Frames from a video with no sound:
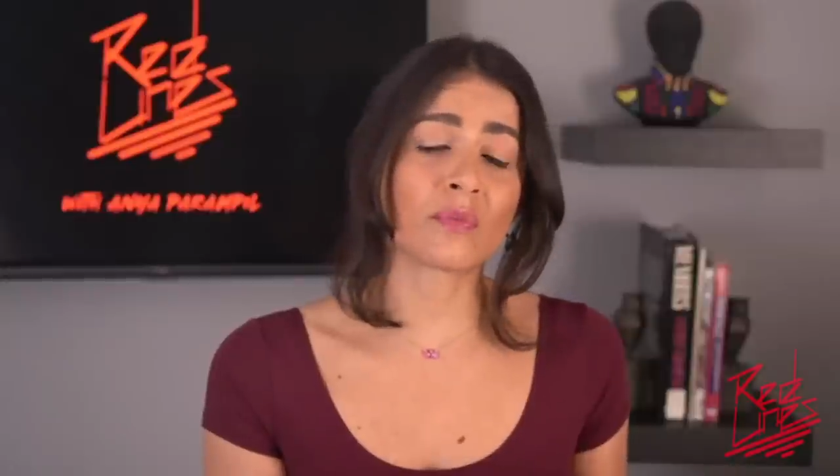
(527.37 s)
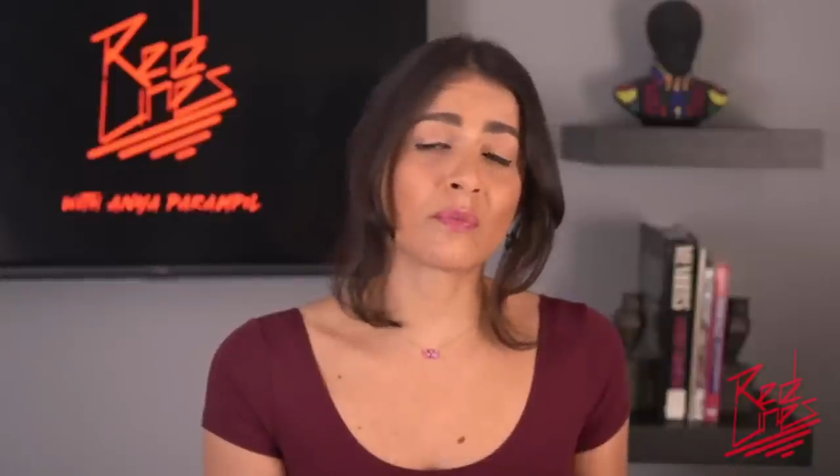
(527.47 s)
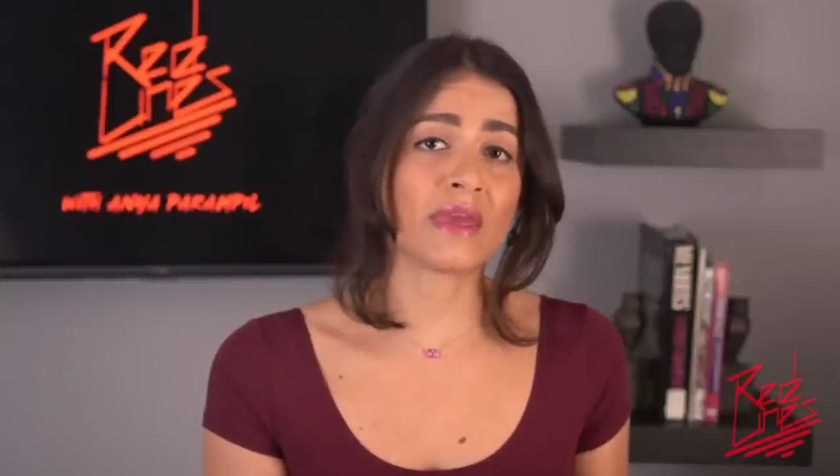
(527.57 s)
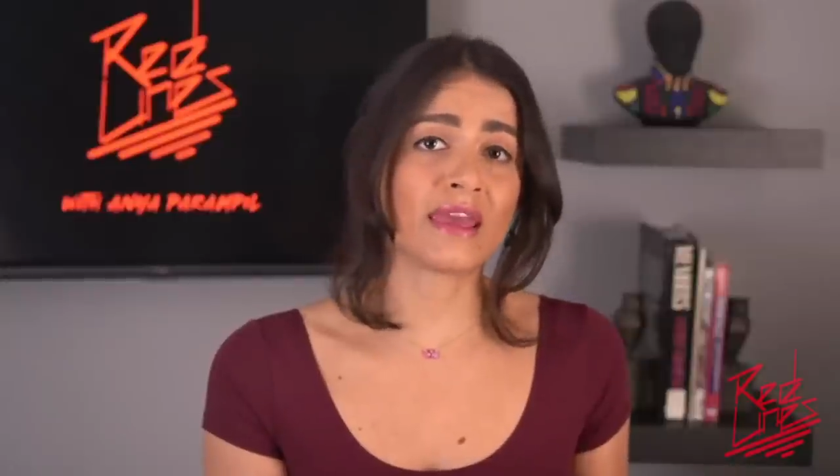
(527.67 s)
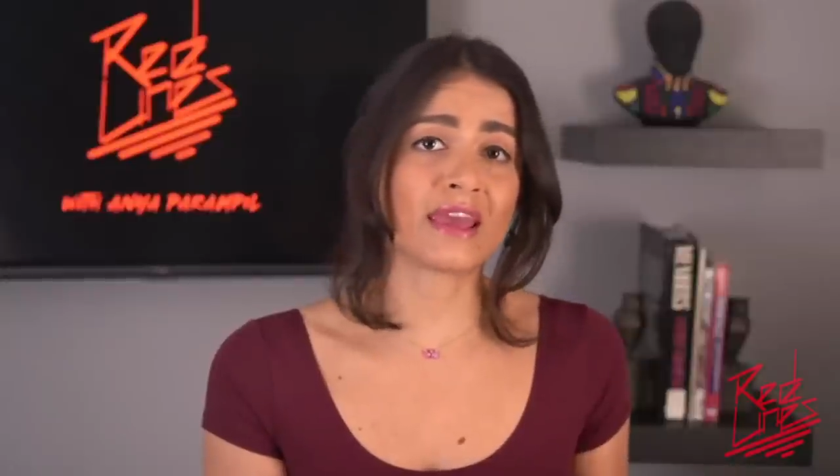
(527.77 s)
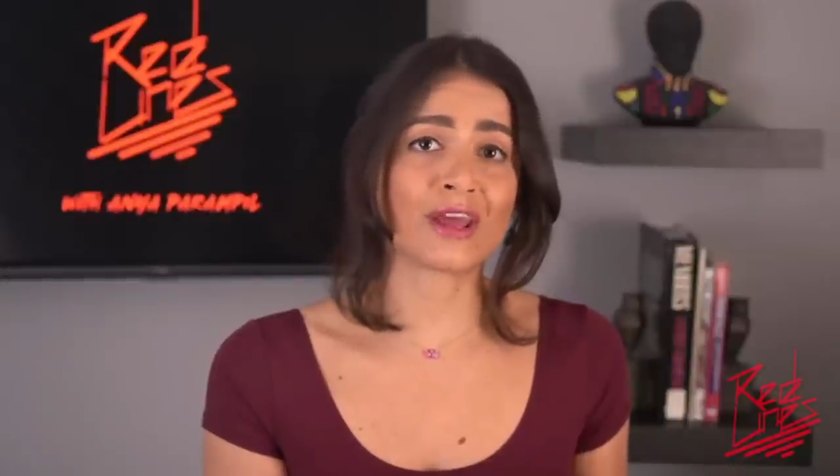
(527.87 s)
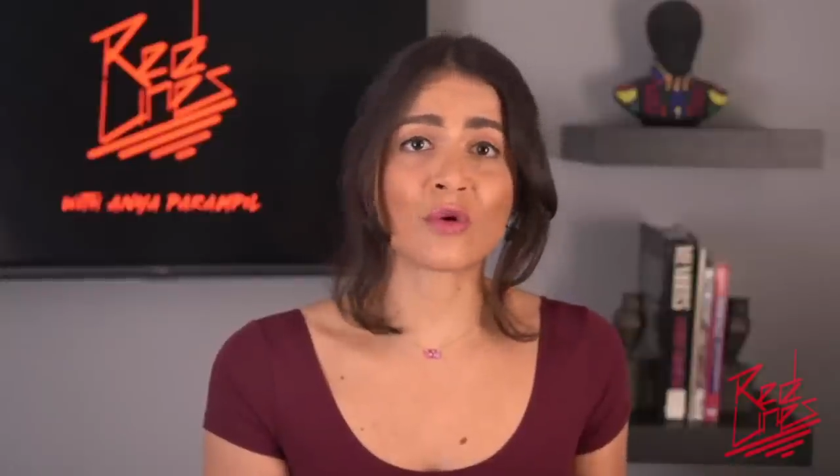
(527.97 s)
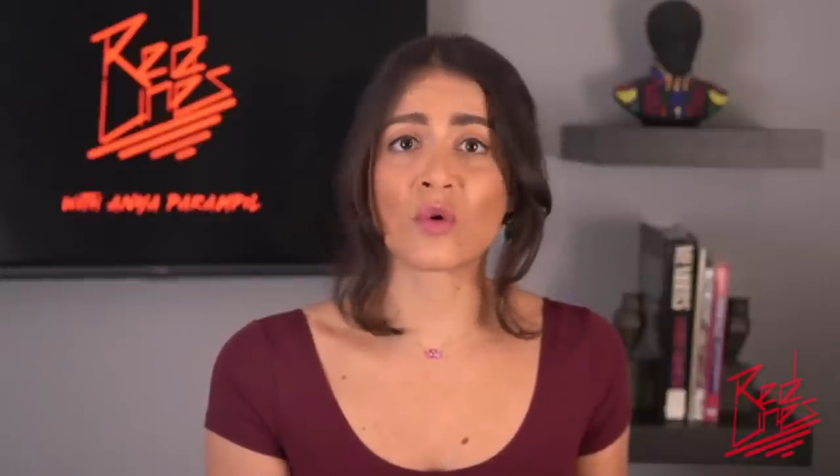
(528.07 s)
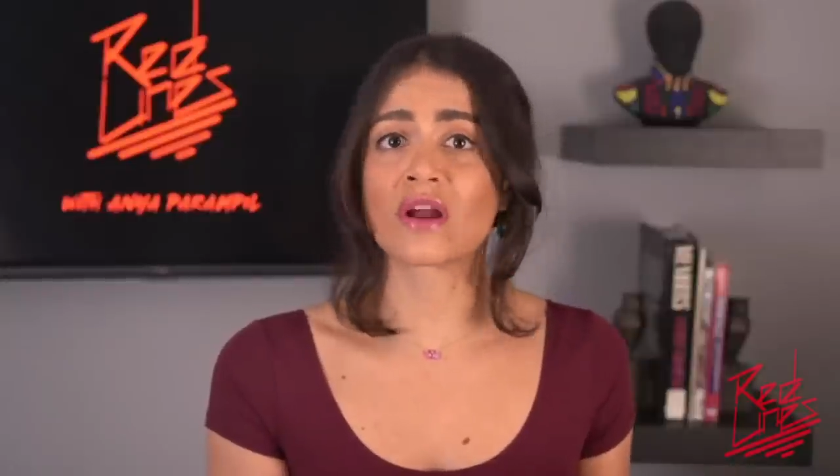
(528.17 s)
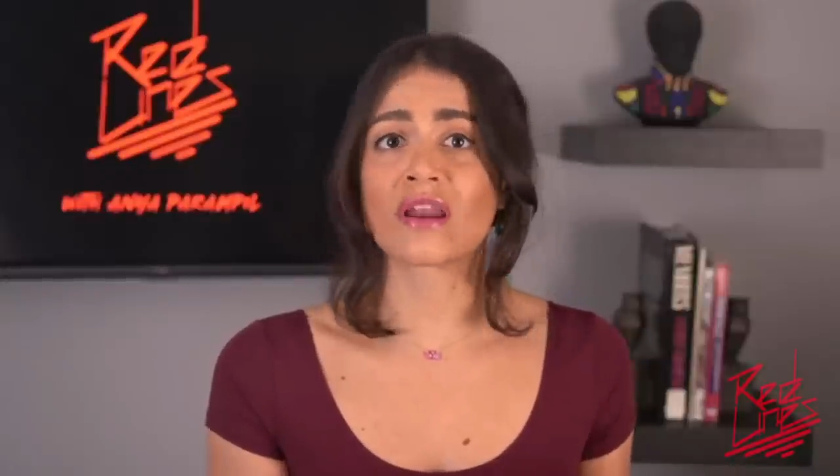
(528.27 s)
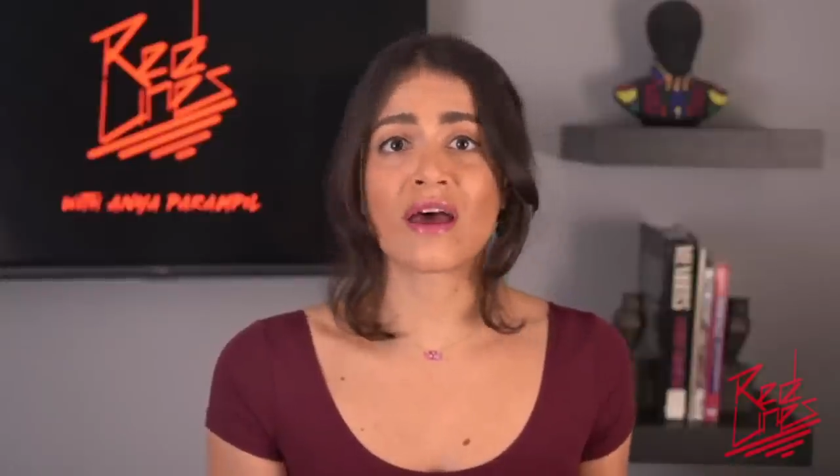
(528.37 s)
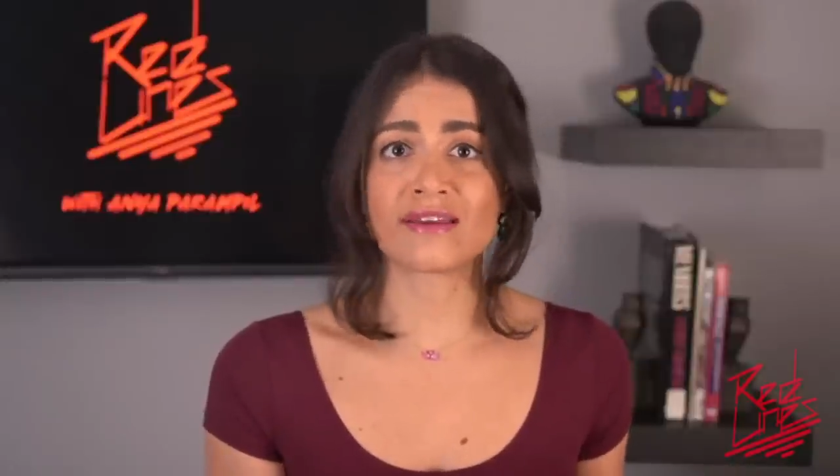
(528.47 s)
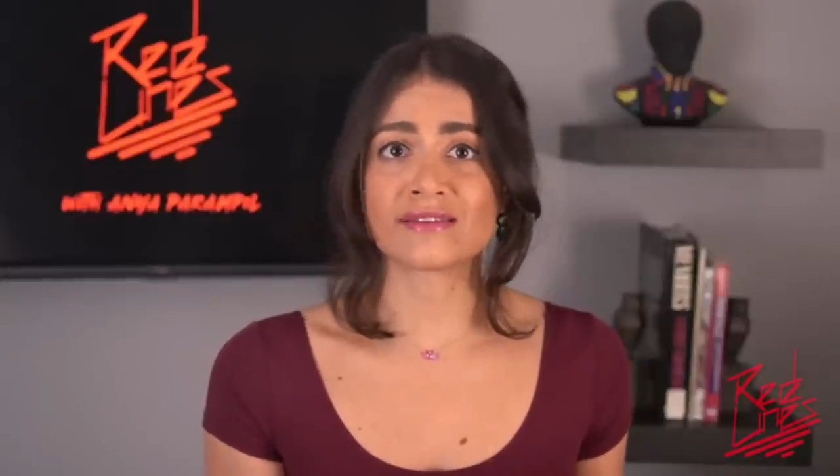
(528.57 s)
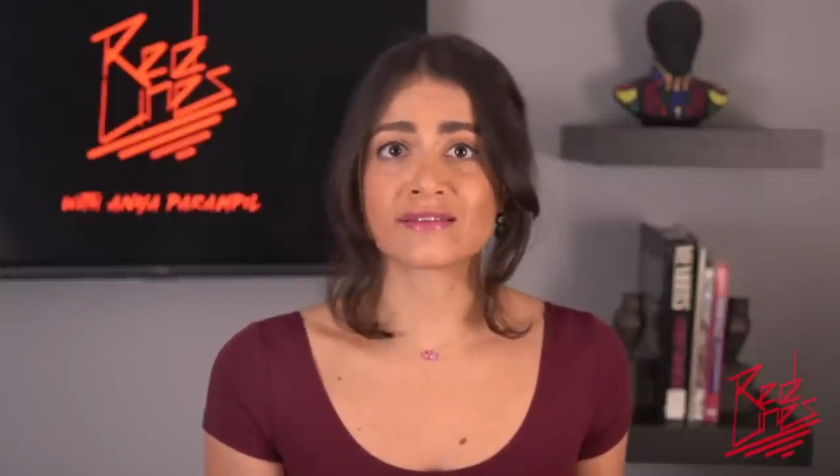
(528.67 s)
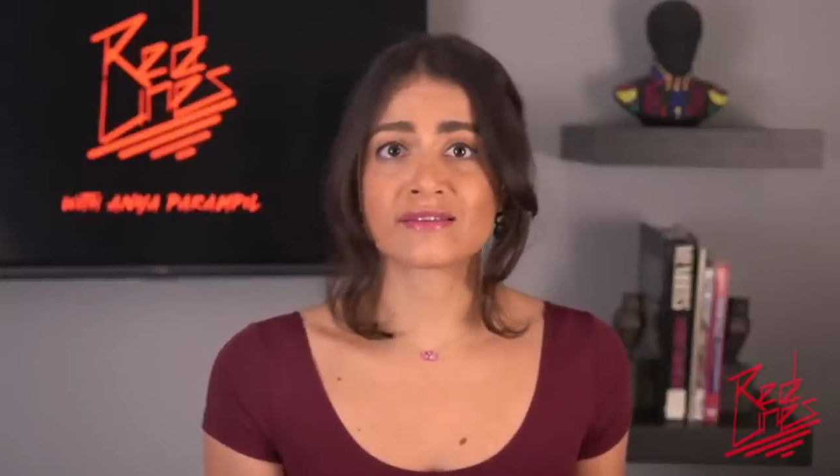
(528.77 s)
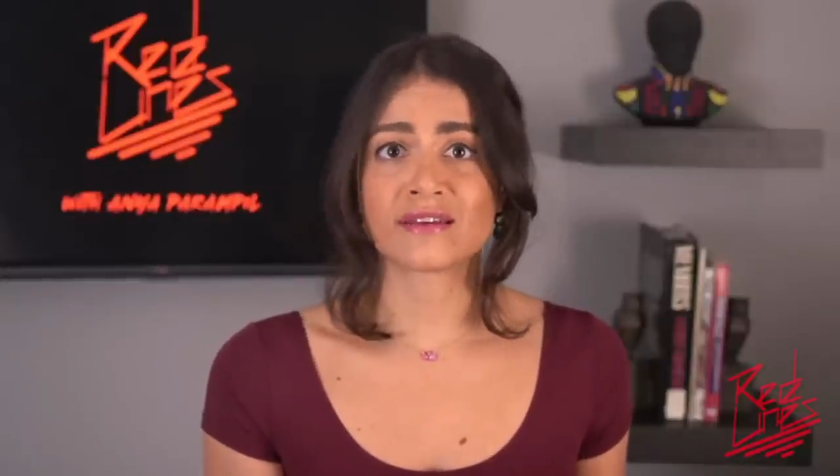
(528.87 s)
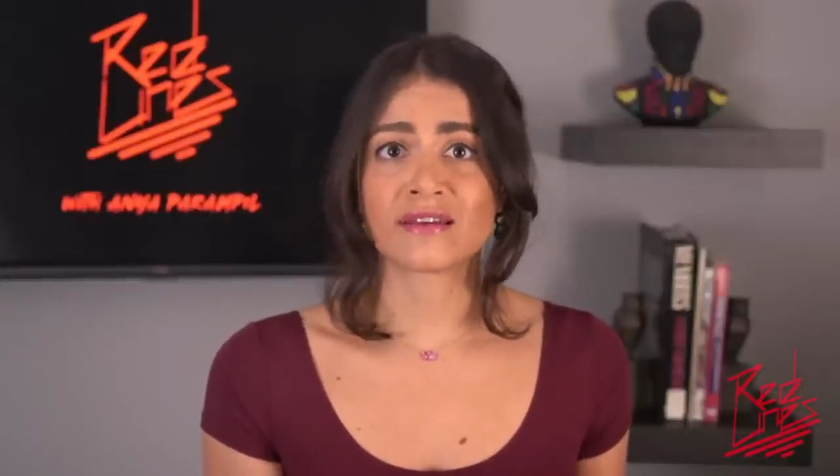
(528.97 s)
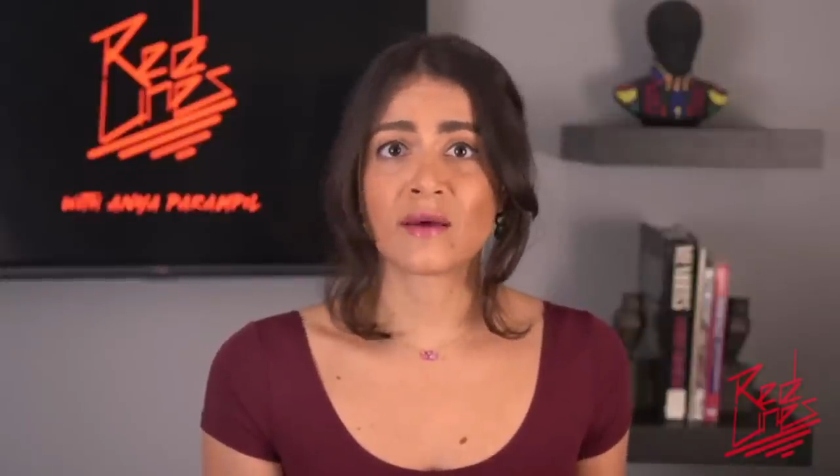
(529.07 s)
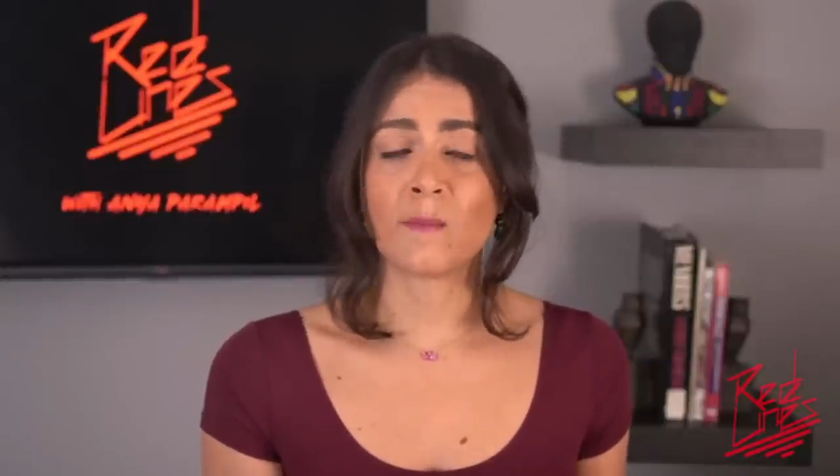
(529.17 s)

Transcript: with being an organized